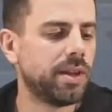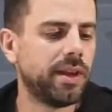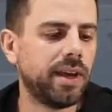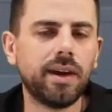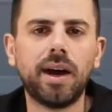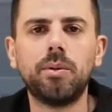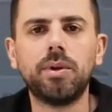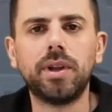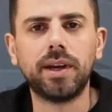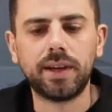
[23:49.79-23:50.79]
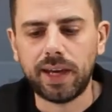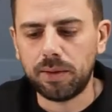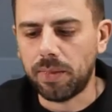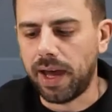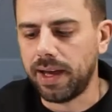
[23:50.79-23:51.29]
day I will get
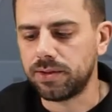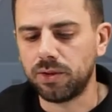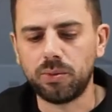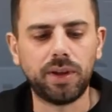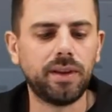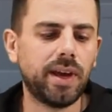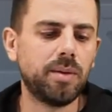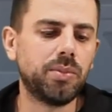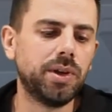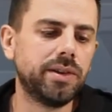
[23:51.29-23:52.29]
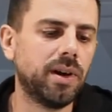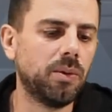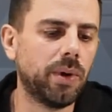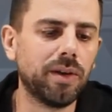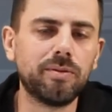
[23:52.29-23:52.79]
my hands on one and put it
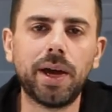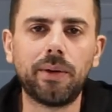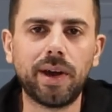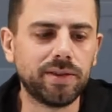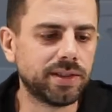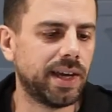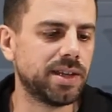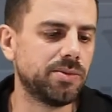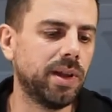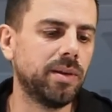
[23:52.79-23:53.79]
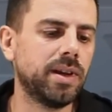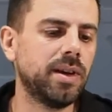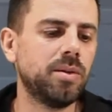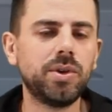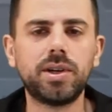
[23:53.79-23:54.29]
on one of my rifles as well,
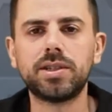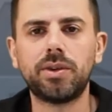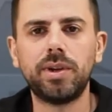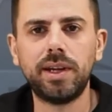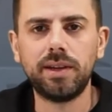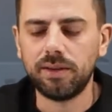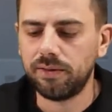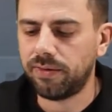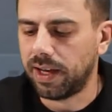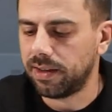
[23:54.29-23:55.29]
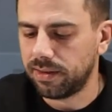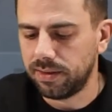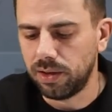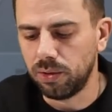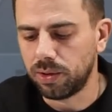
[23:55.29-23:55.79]
because I really find
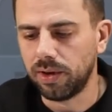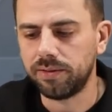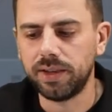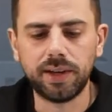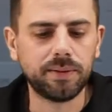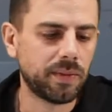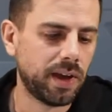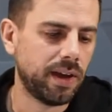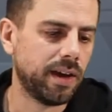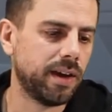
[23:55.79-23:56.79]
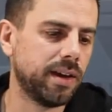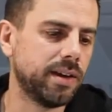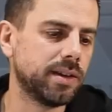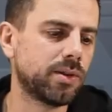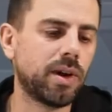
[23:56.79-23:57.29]
the look of the
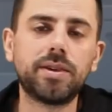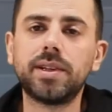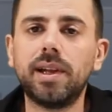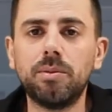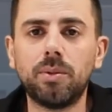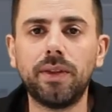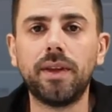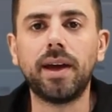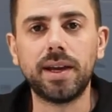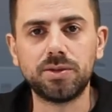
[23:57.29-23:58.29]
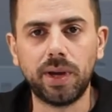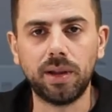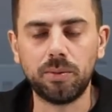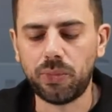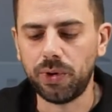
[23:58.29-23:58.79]
Crawford & Lipped one as
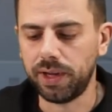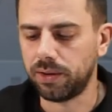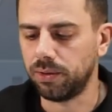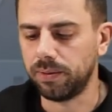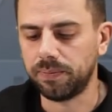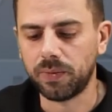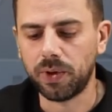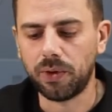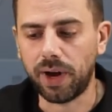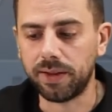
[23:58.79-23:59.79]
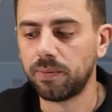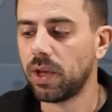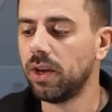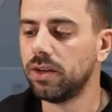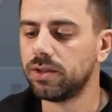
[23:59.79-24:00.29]
well pretty cool. Right,
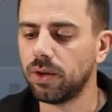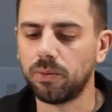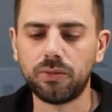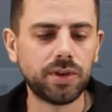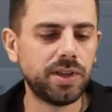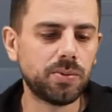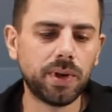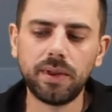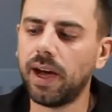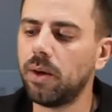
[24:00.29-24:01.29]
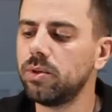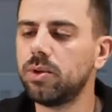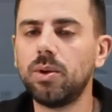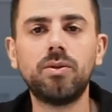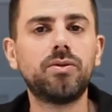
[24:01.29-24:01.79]
so for this one I will
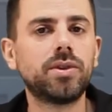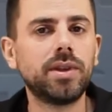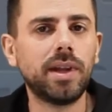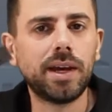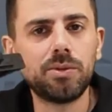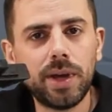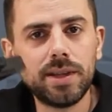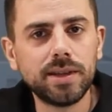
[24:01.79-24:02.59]
go for the lightweight,